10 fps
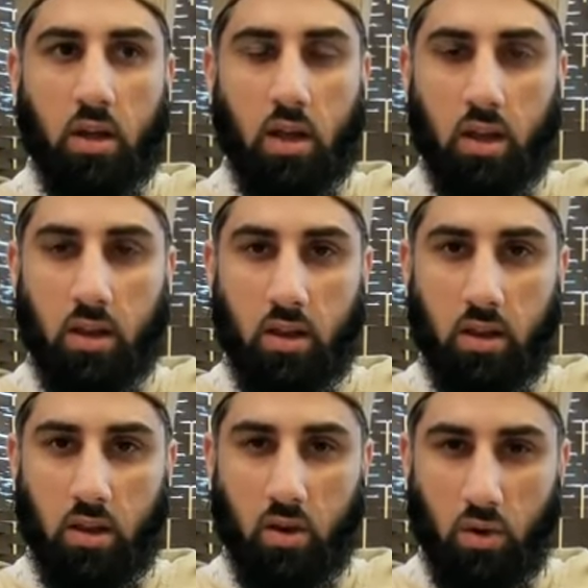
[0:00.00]
in,
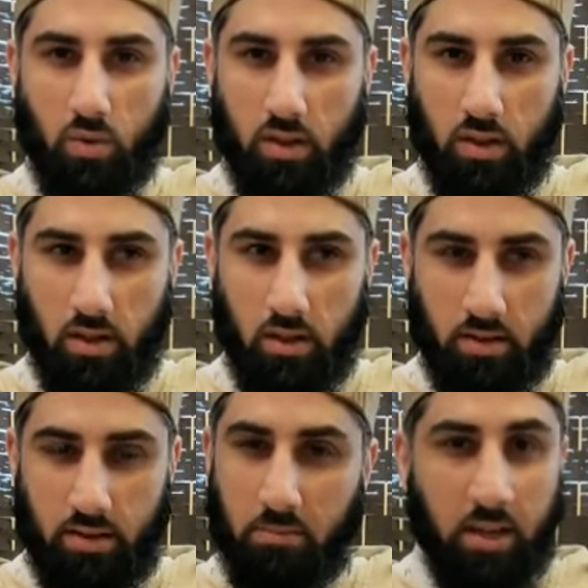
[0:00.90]
you know, the
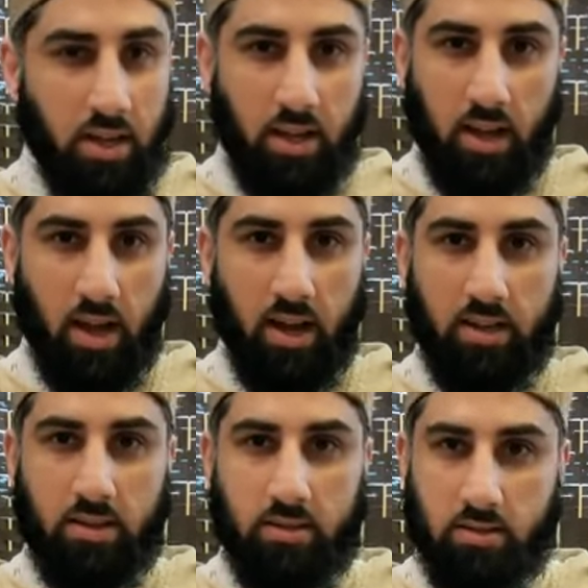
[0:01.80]
demeanor he had
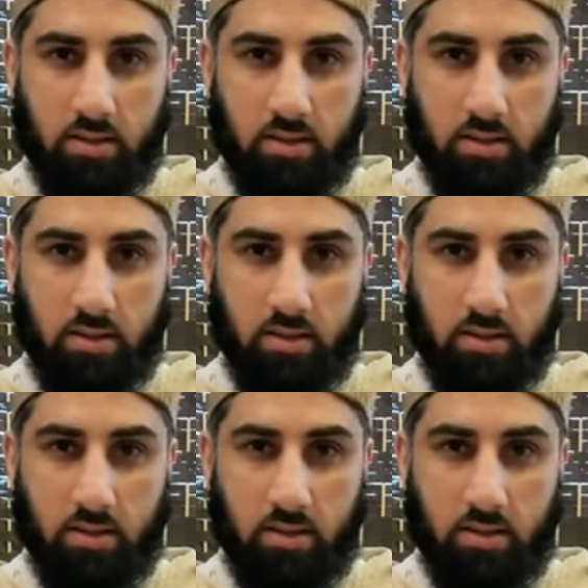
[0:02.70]
in